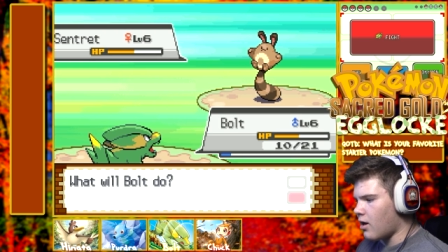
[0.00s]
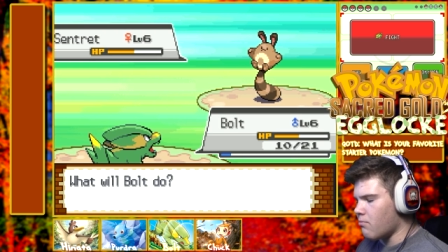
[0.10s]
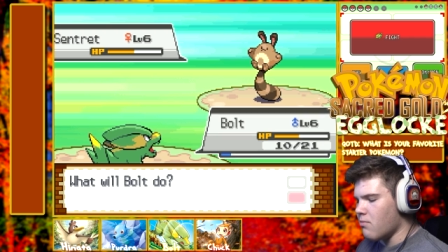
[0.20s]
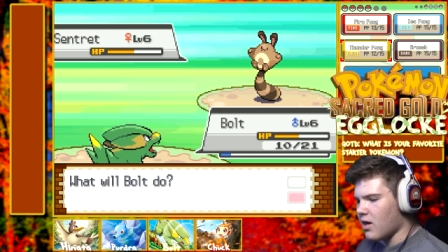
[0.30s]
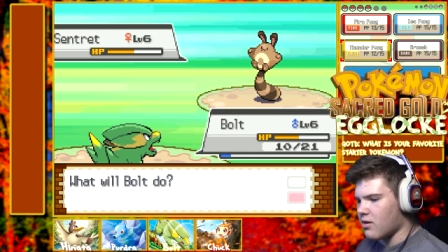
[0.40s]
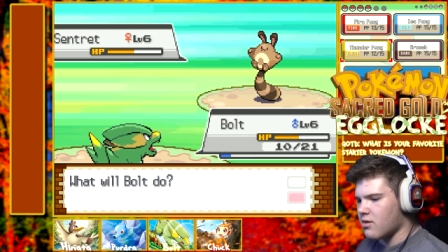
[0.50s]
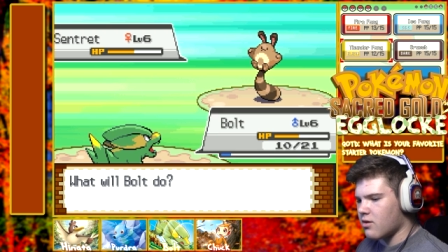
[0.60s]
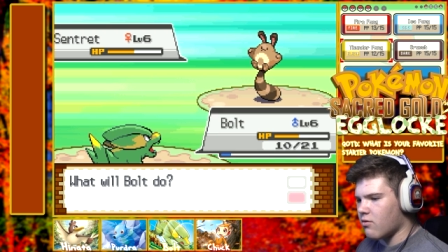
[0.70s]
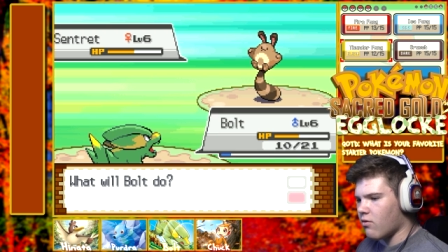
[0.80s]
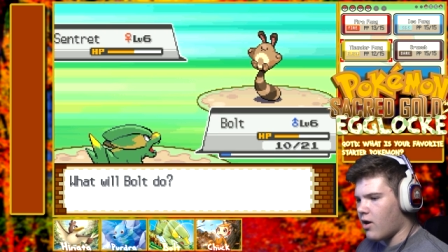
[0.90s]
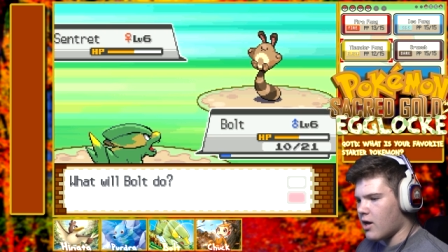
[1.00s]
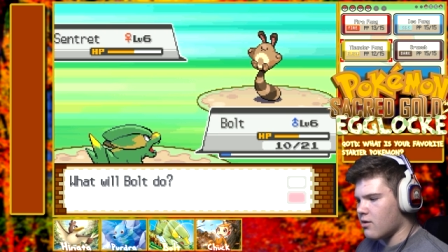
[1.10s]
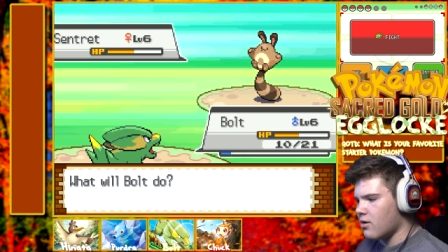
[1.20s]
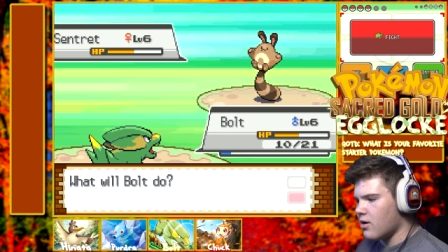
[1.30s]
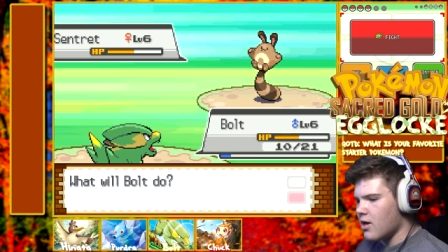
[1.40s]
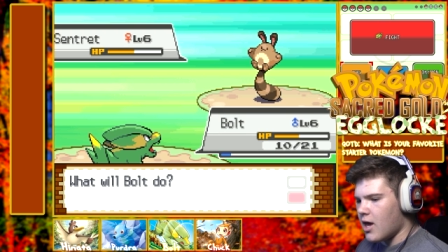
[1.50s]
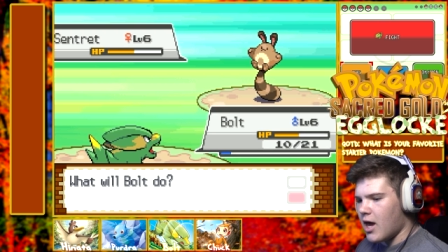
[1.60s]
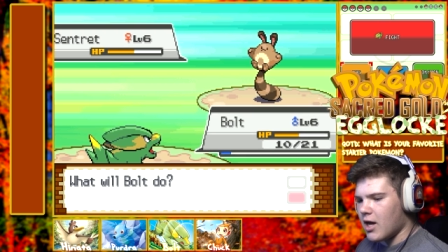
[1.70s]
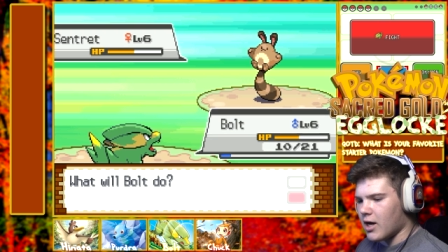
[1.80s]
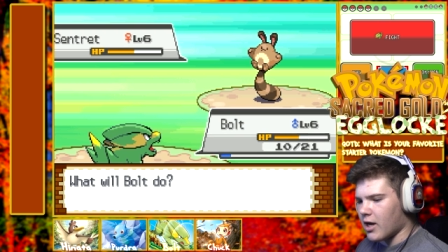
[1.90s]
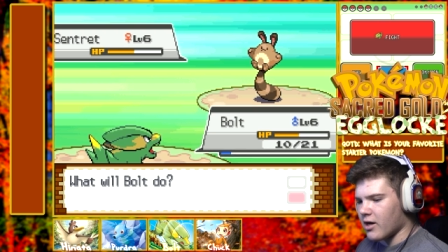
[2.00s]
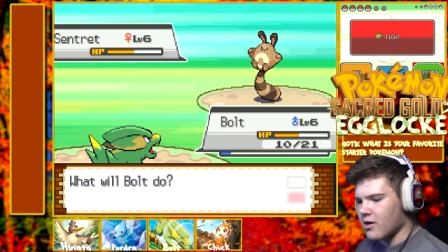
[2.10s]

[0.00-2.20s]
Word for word: I missed. Great. And I got